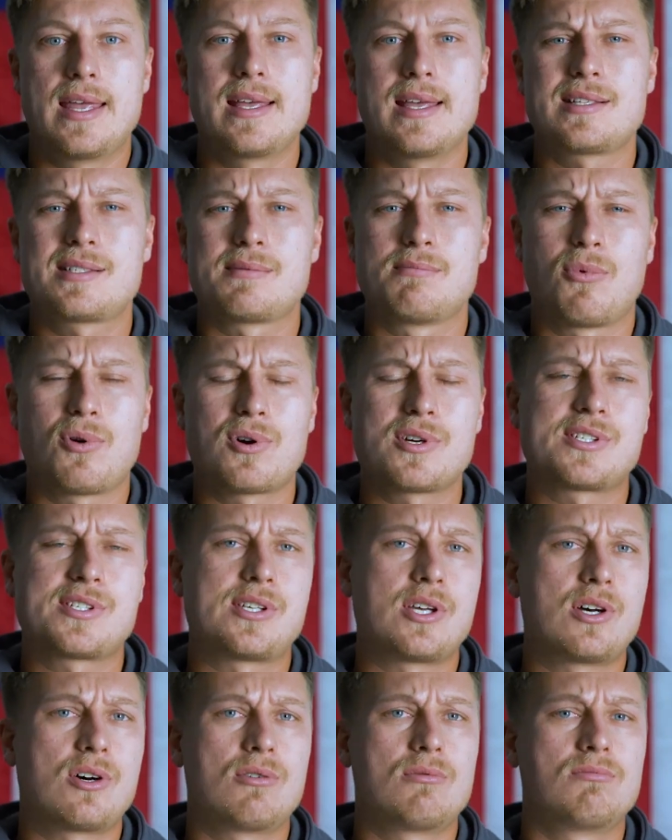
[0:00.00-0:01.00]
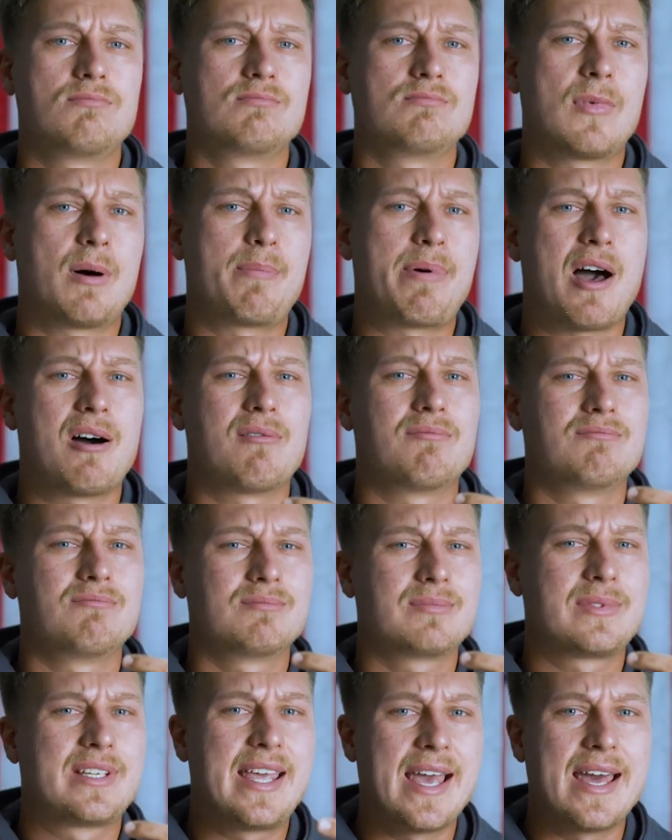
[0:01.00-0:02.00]
It's more so
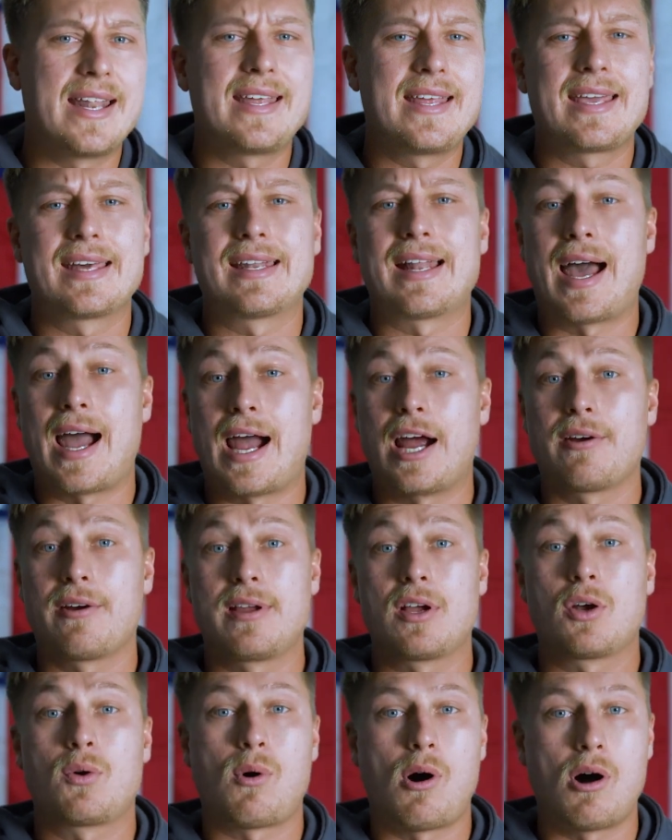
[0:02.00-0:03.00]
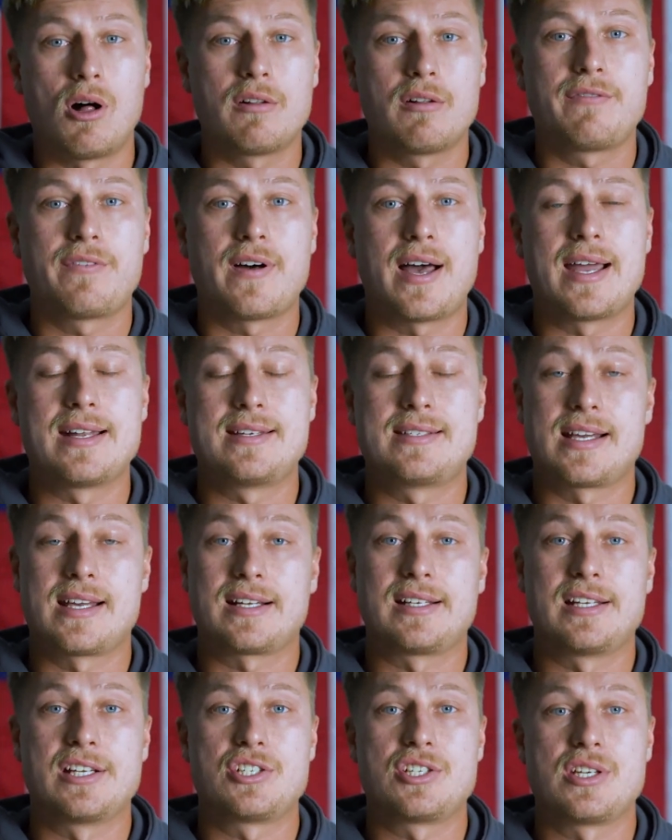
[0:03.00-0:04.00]
about getting and hiring qualified
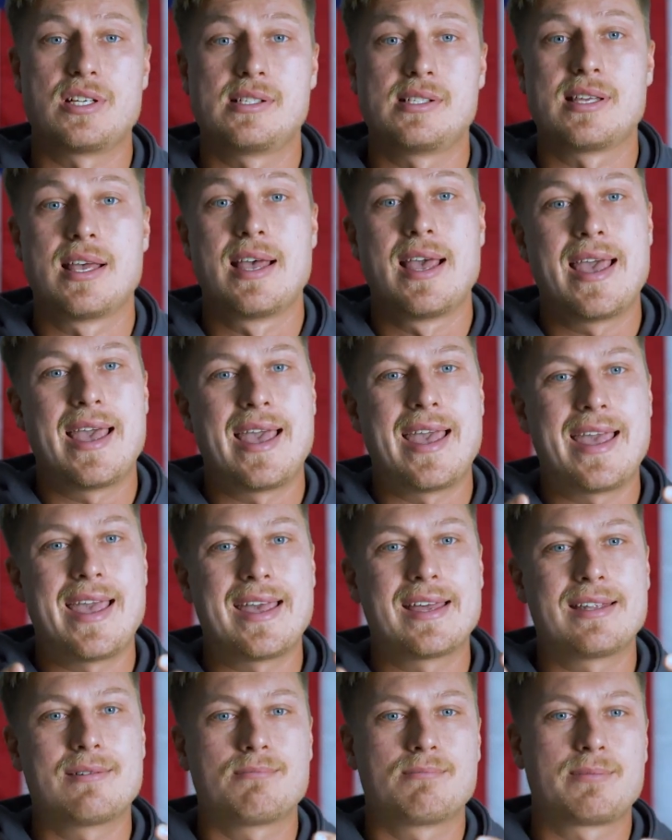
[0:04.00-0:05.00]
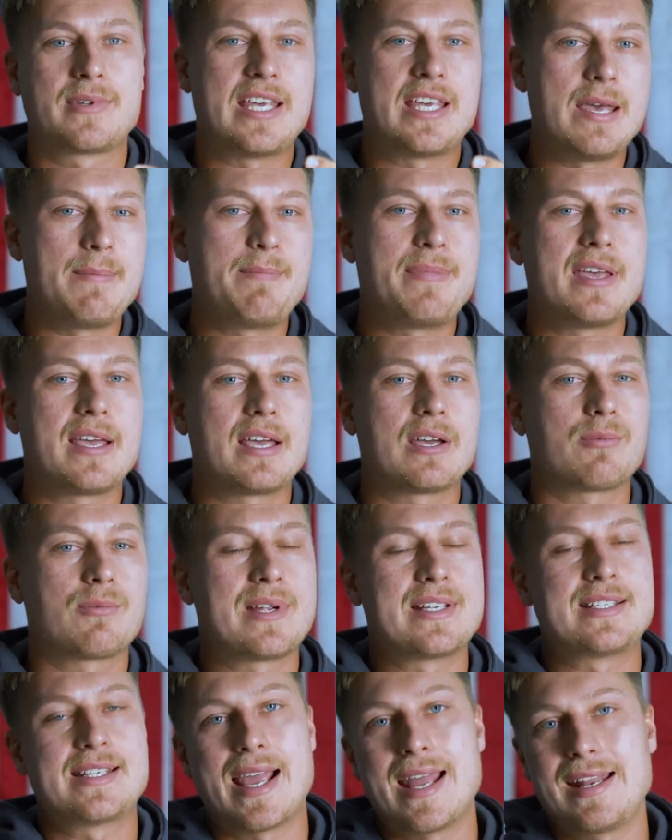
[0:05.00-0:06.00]
technicians and keeping and
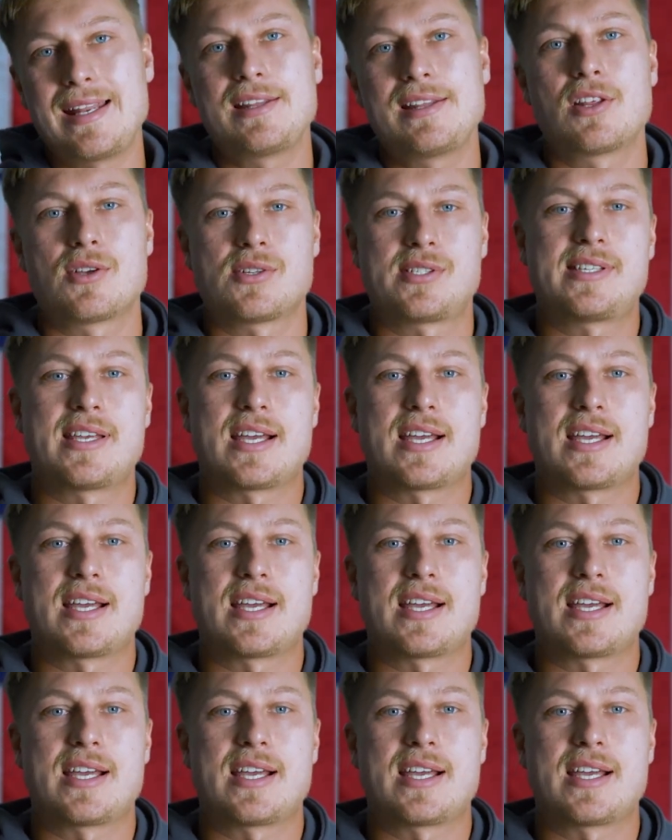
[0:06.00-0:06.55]
retaining those